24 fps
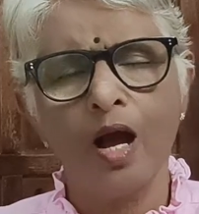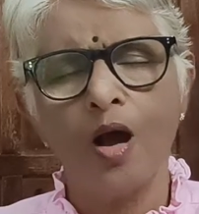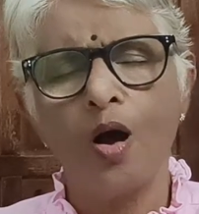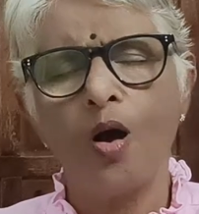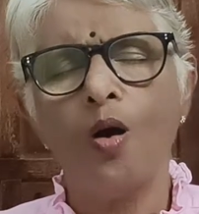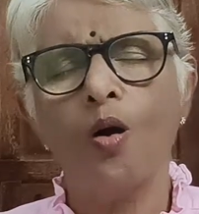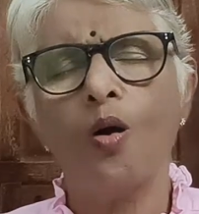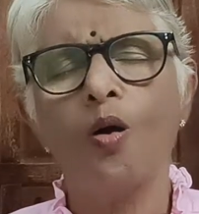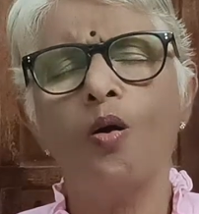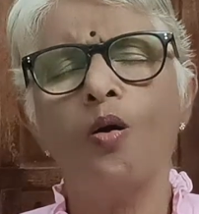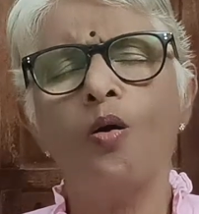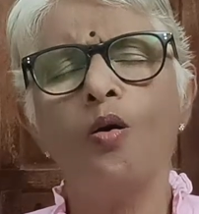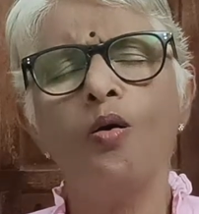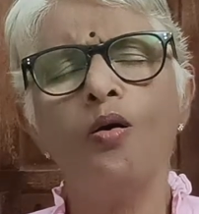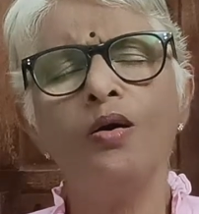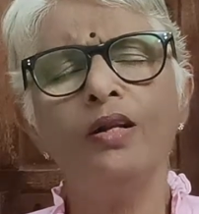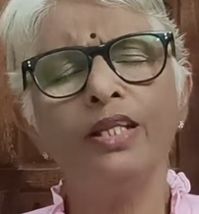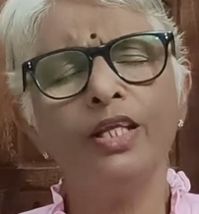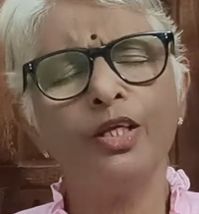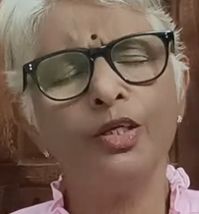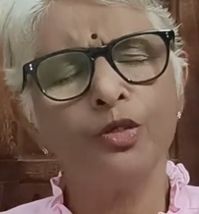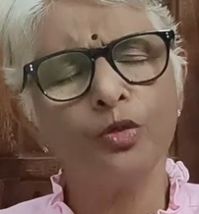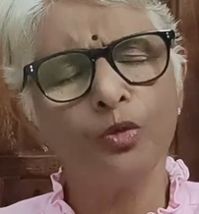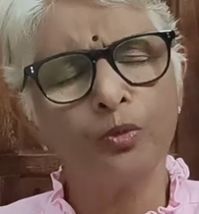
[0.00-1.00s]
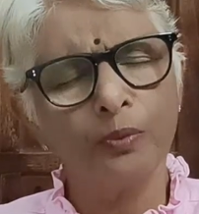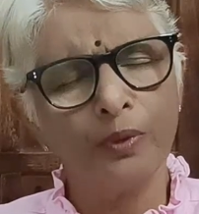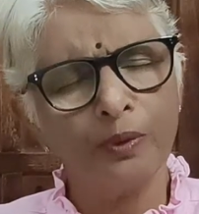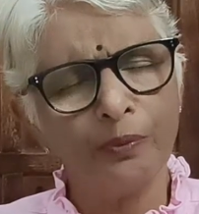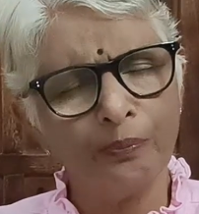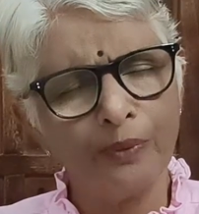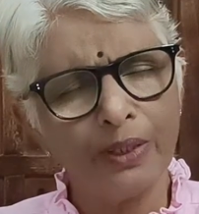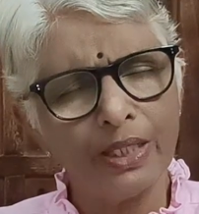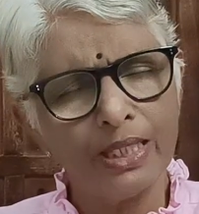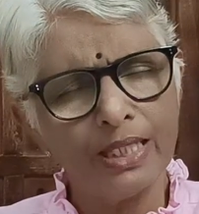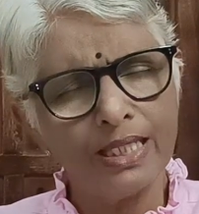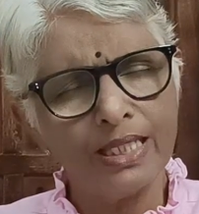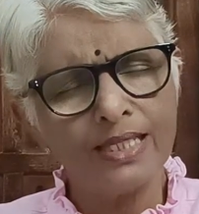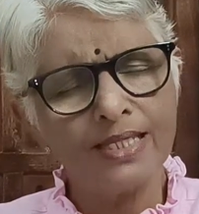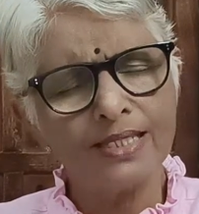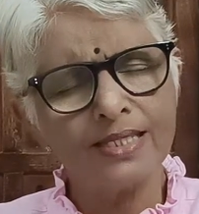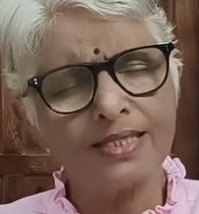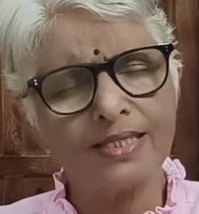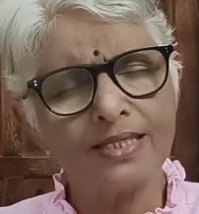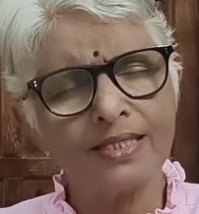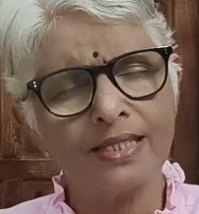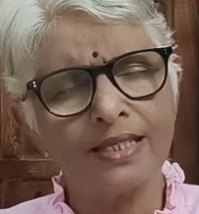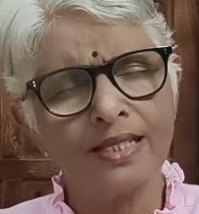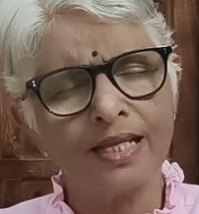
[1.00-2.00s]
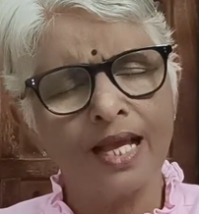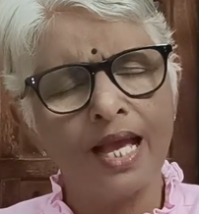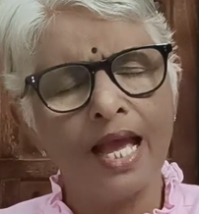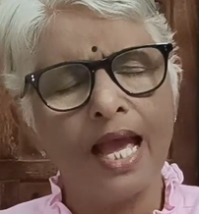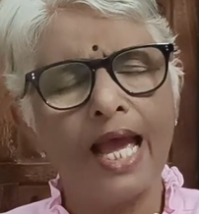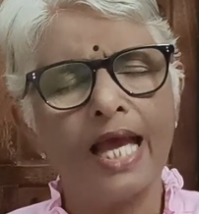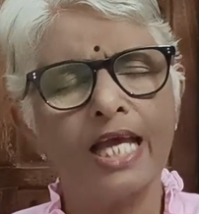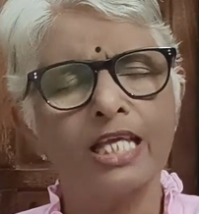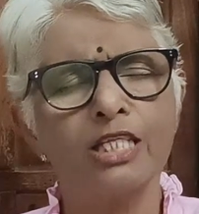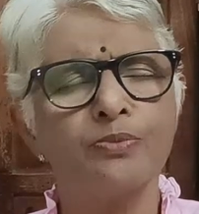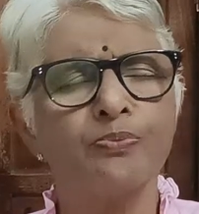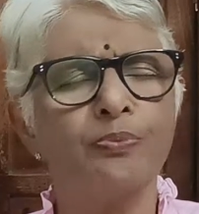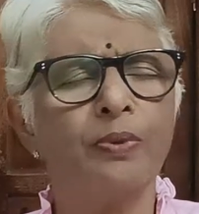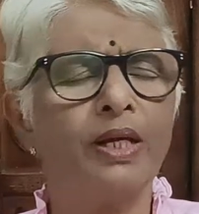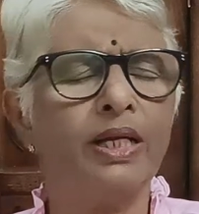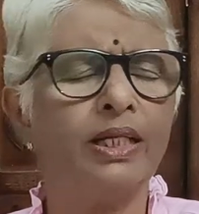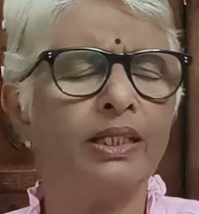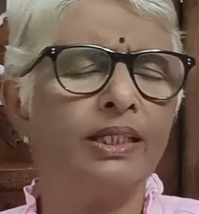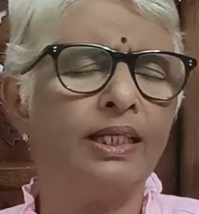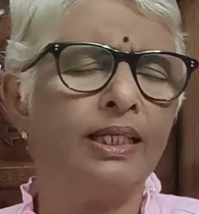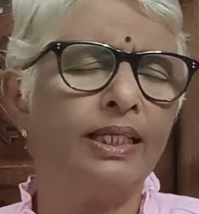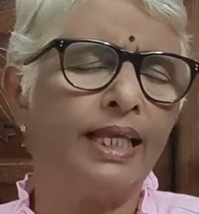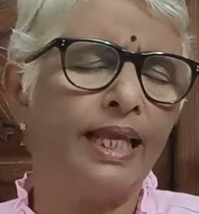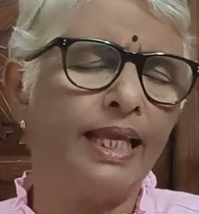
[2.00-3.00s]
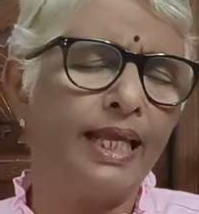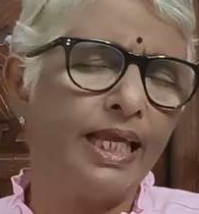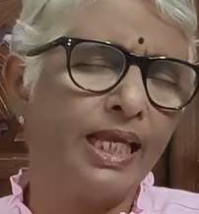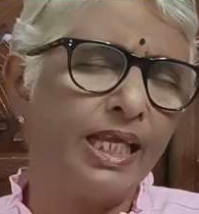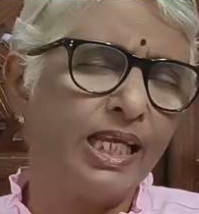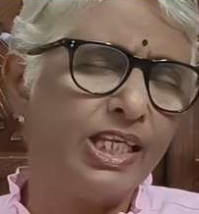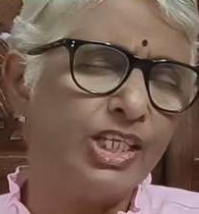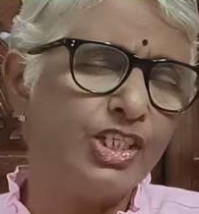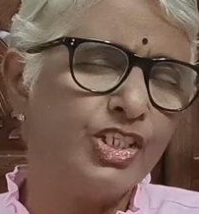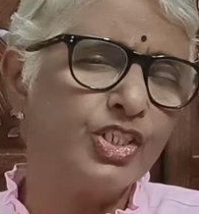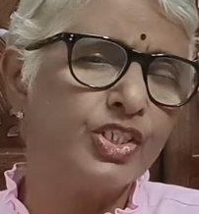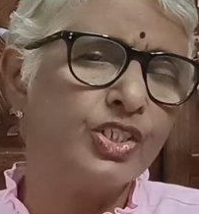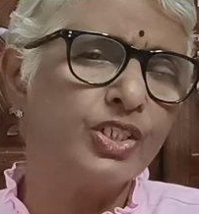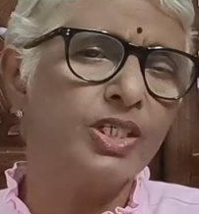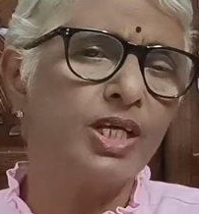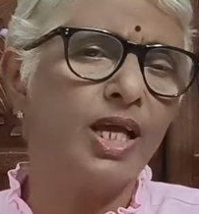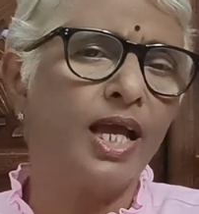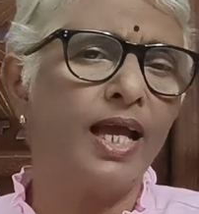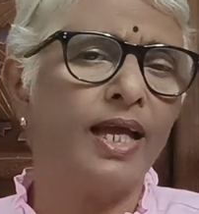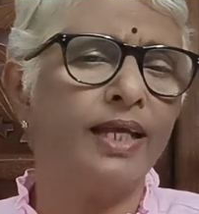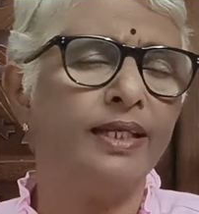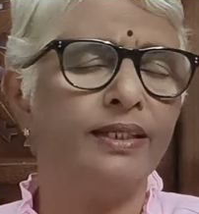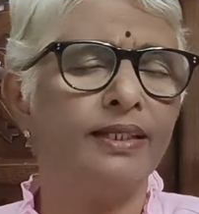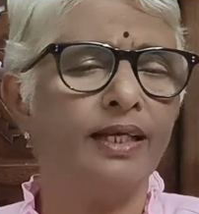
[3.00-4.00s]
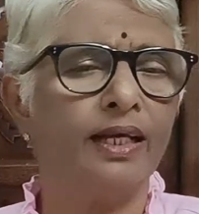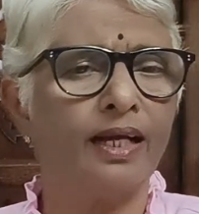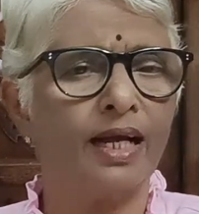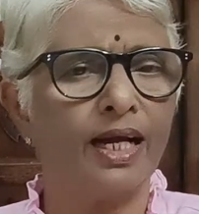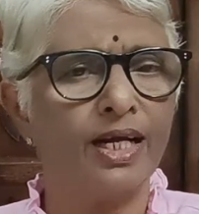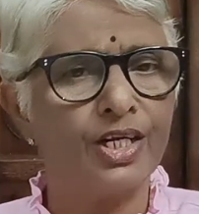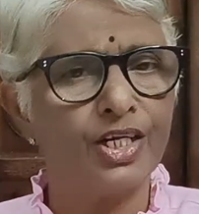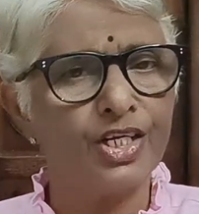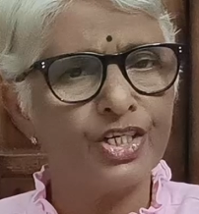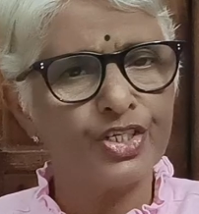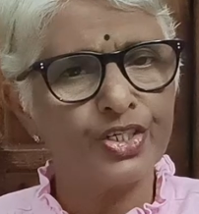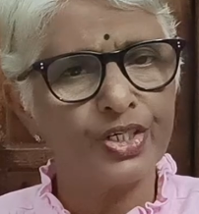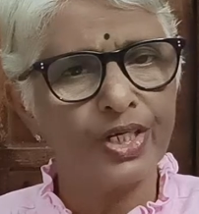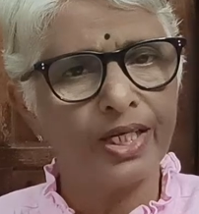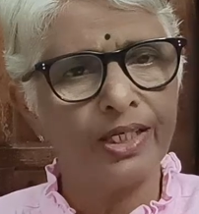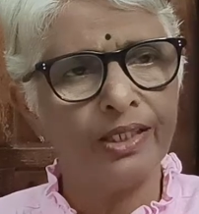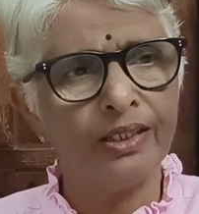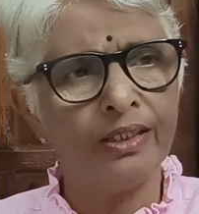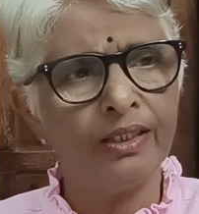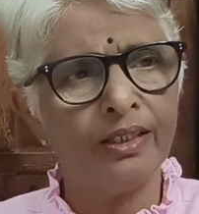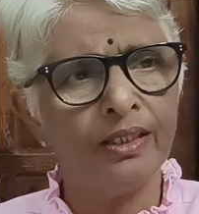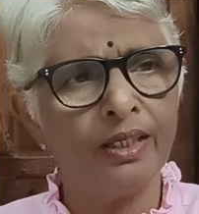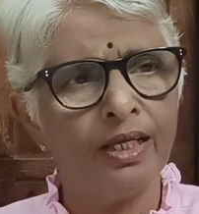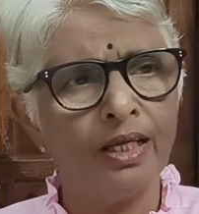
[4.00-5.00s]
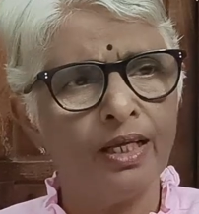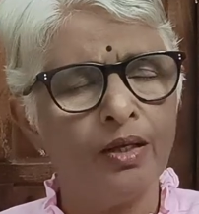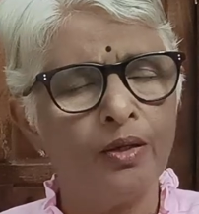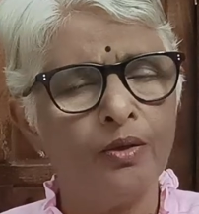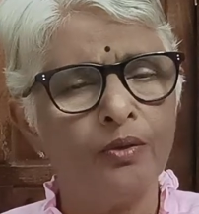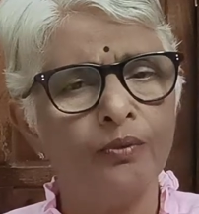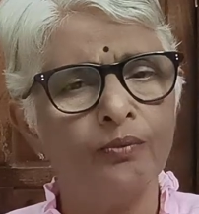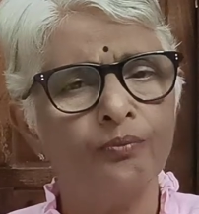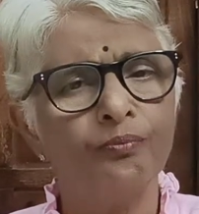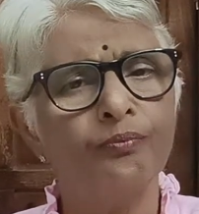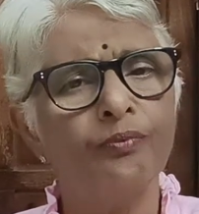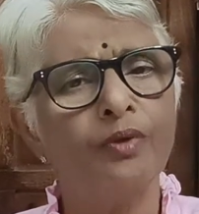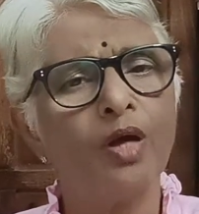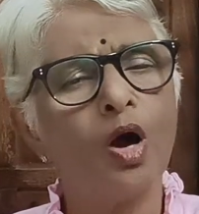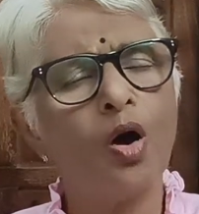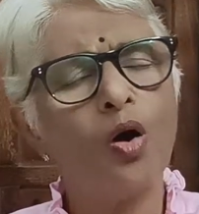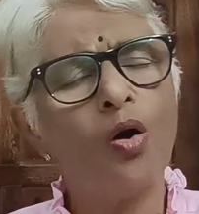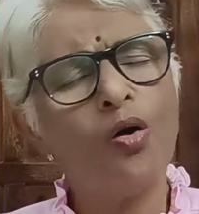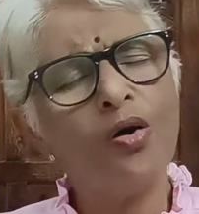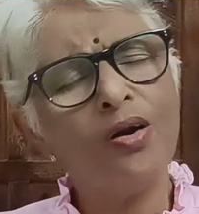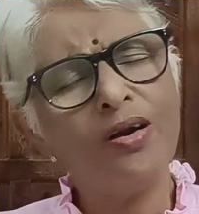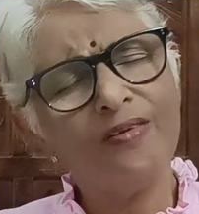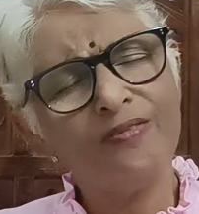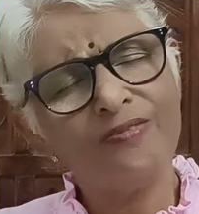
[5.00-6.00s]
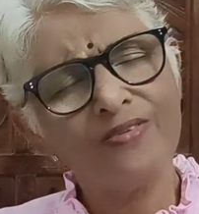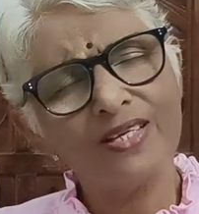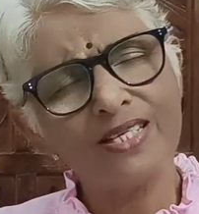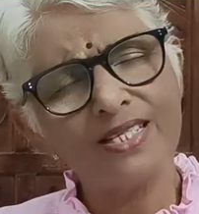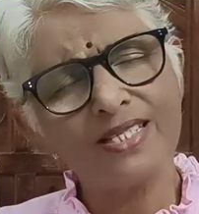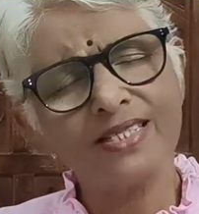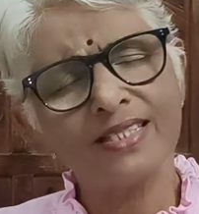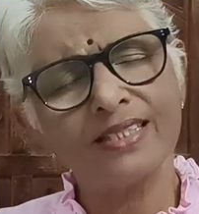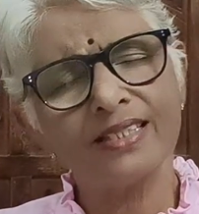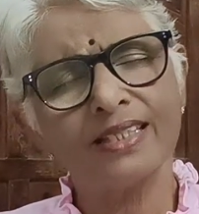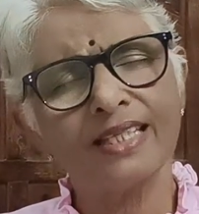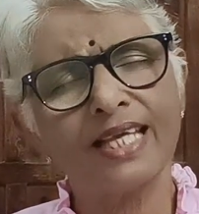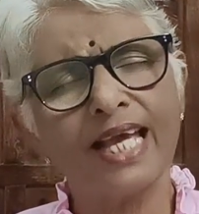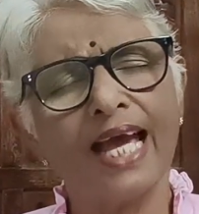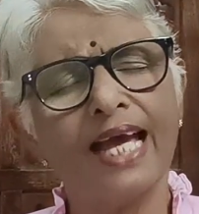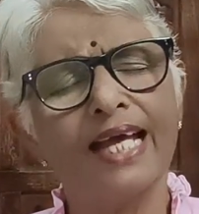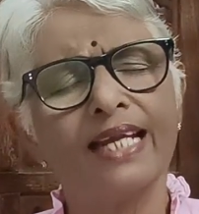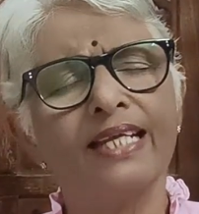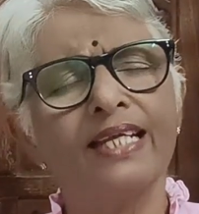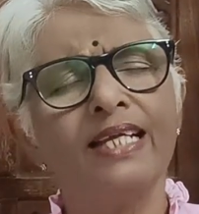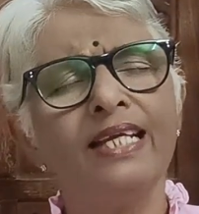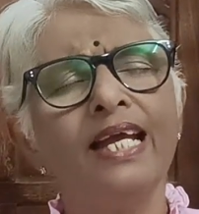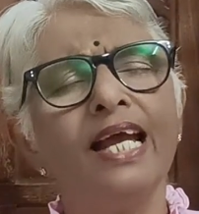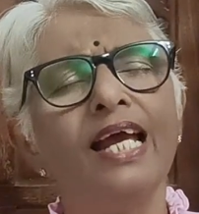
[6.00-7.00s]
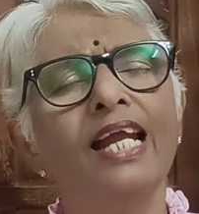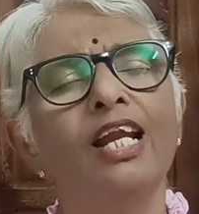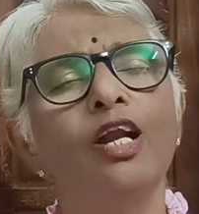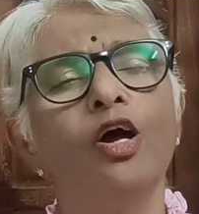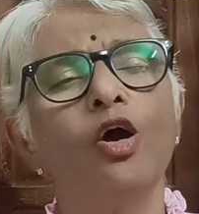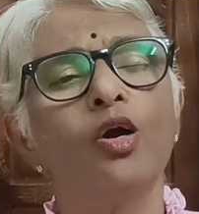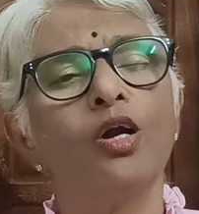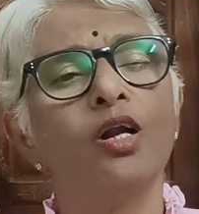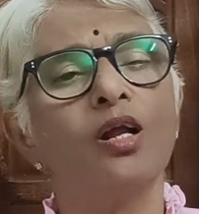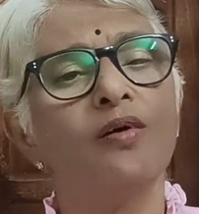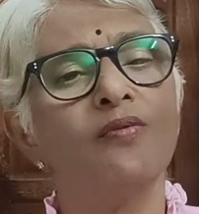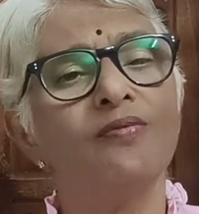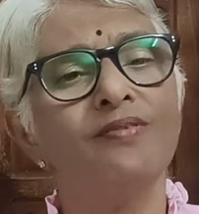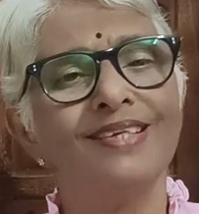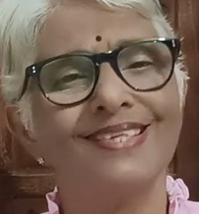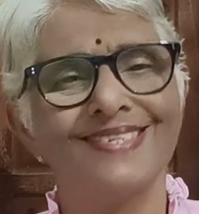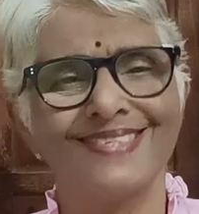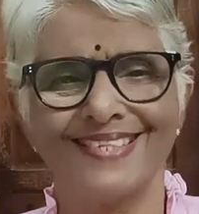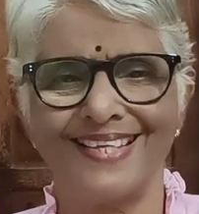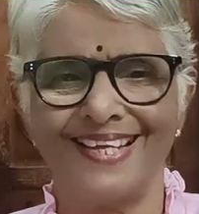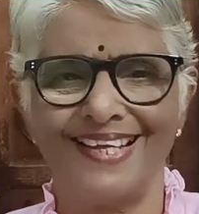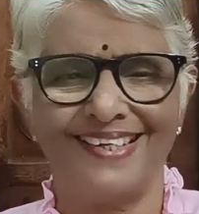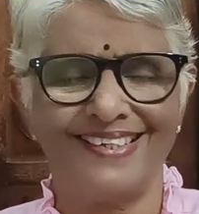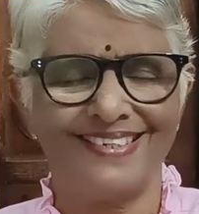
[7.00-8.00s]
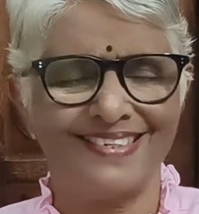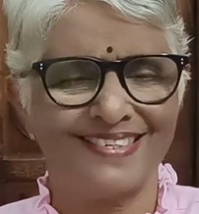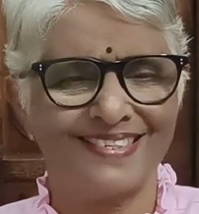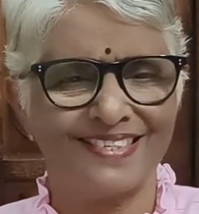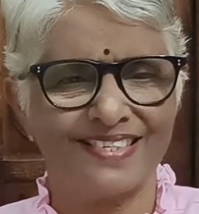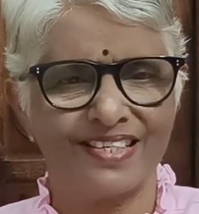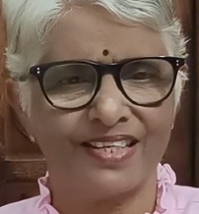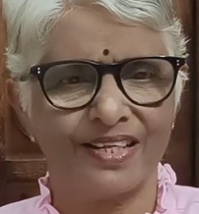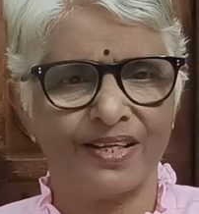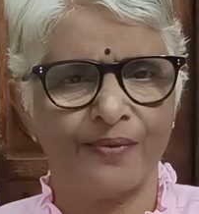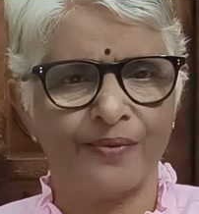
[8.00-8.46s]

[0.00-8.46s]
All the human beings, as per the age and the condition, all of us carry a lot of desires.